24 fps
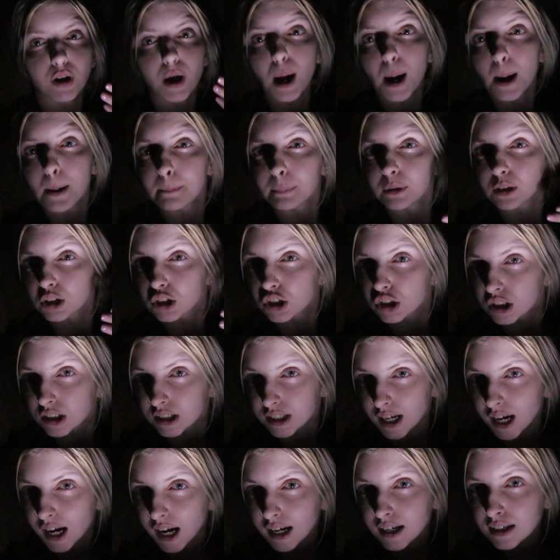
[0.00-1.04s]
how much
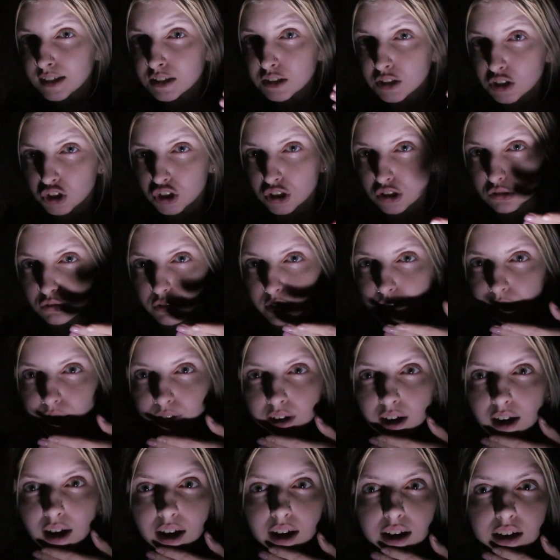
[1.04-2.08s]
gas the generator
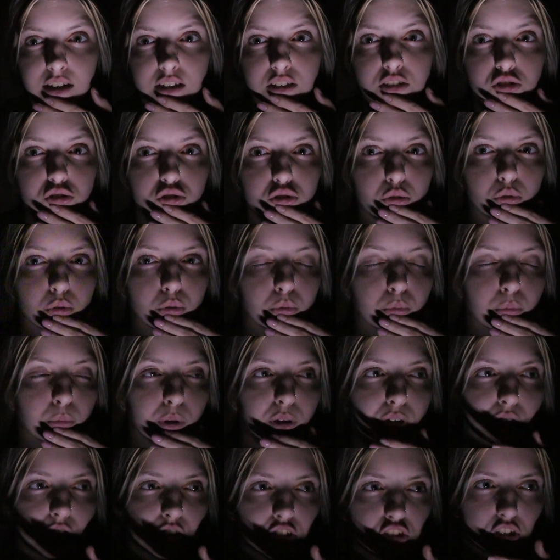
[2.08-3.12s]
has, so we're
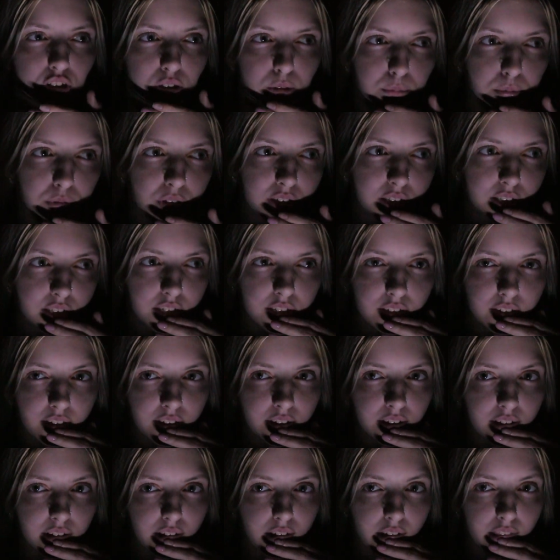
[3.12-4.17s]
not trying to plug it in
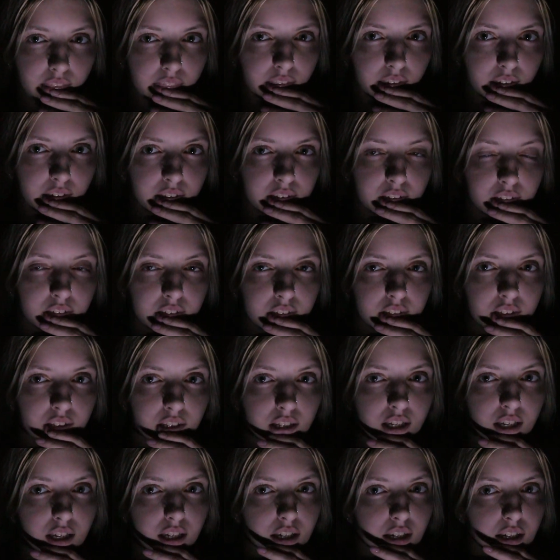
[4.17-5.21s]
yet and then
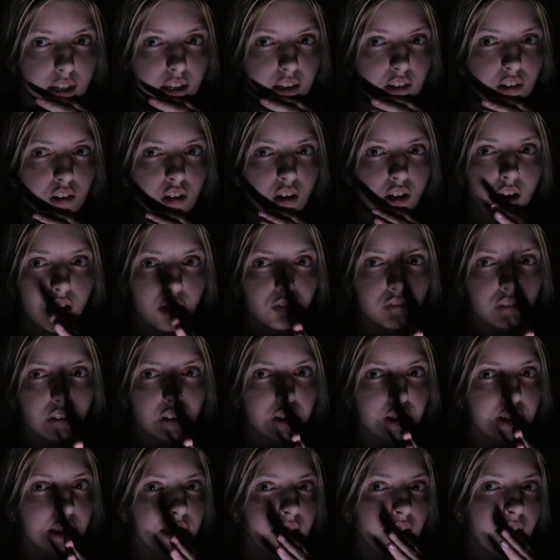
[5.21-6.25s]
and not have a
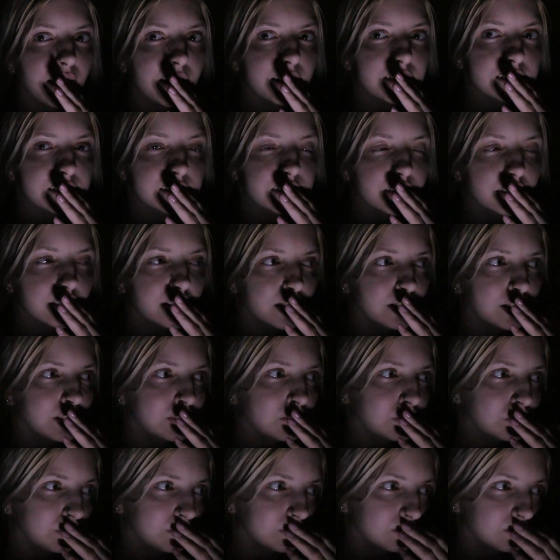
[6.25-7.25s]
lot of gas and then,